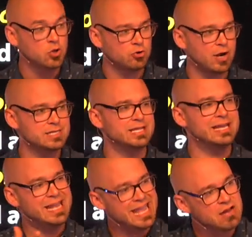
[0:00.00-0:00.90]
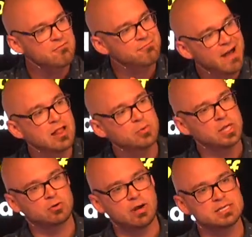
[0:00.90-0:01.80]
Christ, and in following
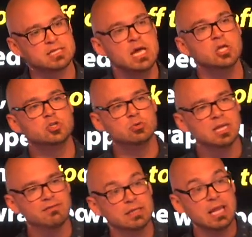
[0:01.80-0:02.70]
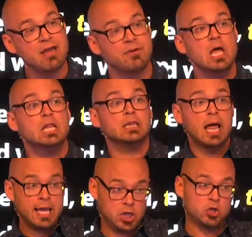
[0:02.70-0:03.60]
Christ, to live a life
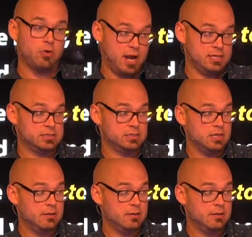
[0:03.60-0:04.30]
like Christ.